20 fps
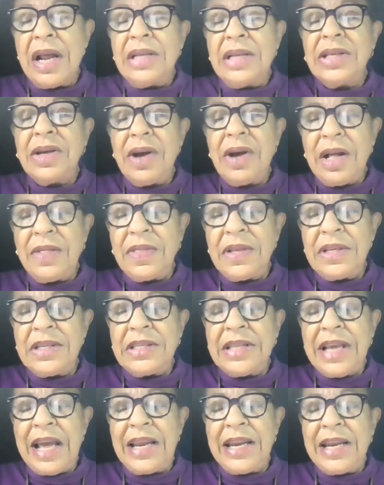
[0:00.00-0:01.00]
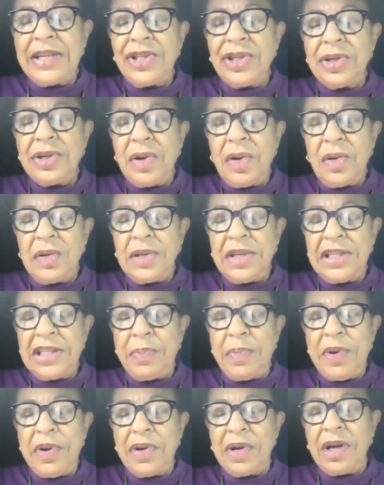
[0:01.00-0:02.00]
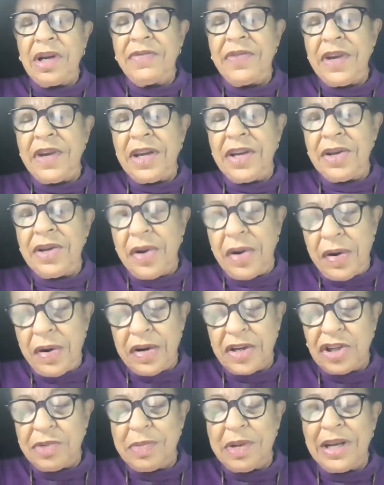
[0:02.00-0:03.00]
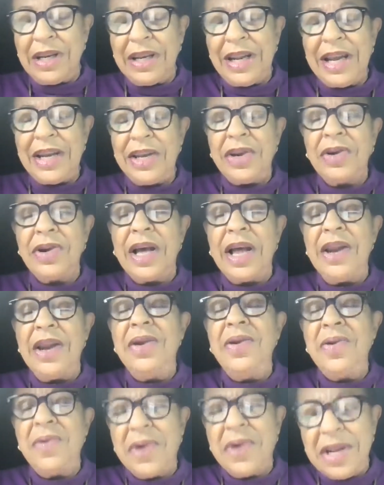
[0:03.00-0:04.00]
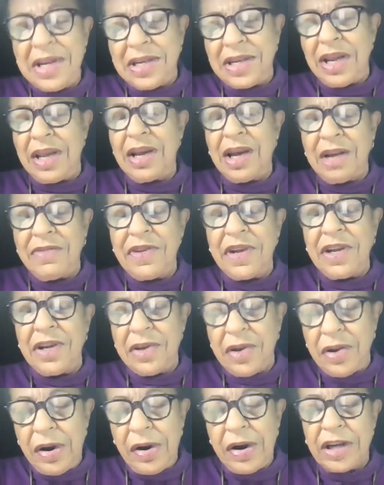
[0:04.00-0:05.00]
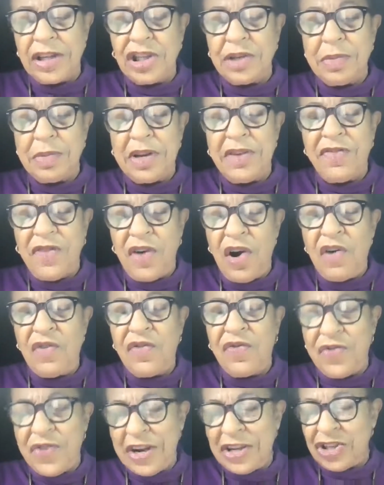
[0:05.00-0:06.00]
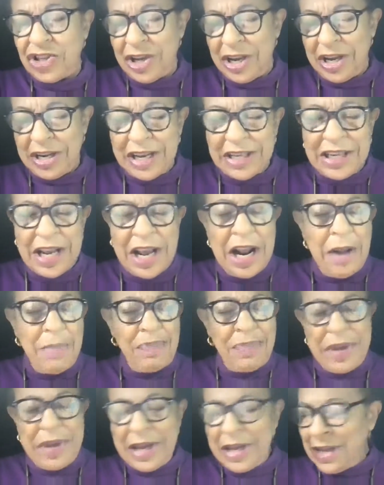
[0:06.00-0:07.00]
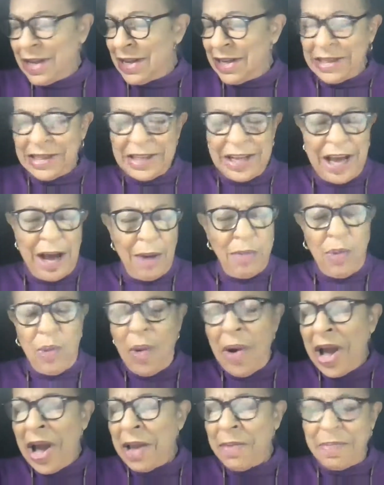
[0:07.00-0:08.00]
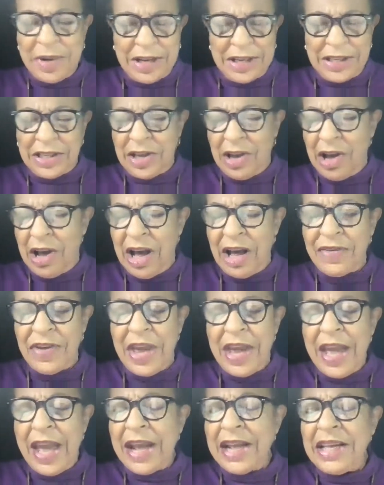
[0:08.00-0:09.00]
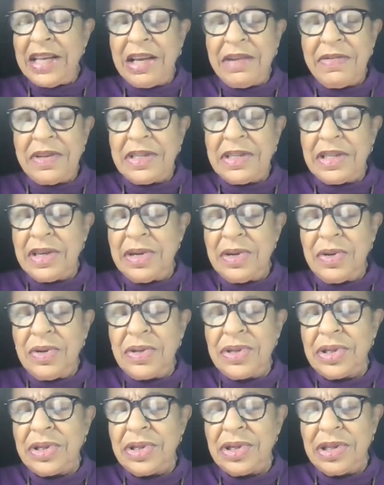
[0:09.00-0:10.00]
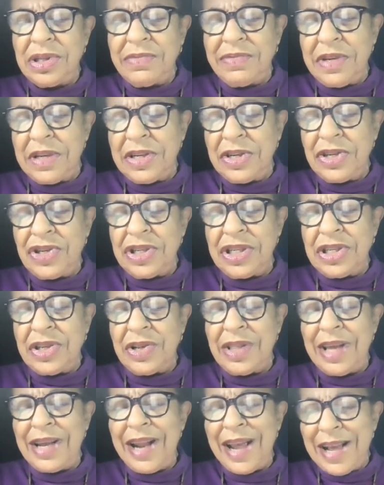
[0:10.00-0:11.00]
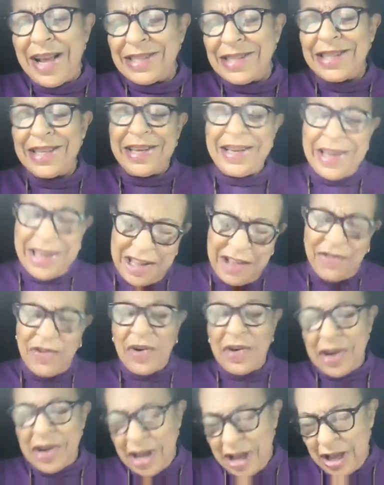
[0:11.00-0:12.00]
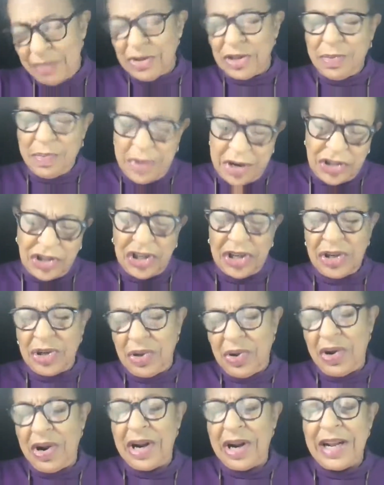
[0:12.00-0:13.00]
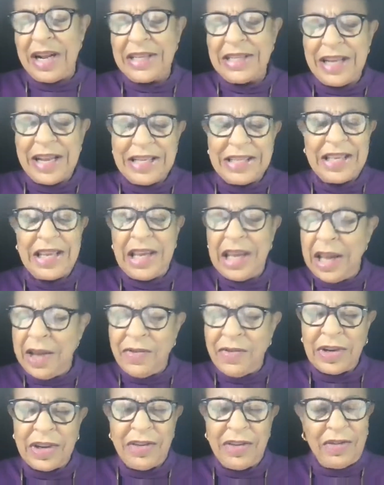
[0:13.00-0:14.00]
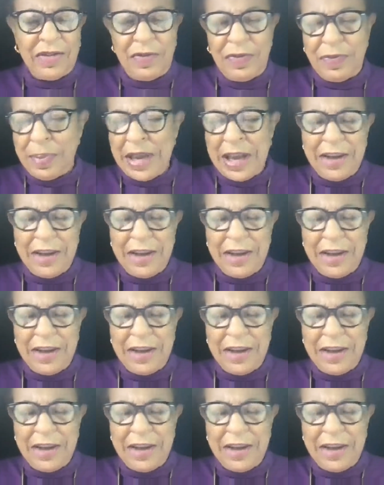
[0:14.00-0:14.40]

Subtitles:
So on this day, let your Holy Spirit of encouragement, let your anointing of encouragement fall fresh on us, pick us up, wipe us off, and give us a new surge of energy so that as the evil comes marching toward us, as the evil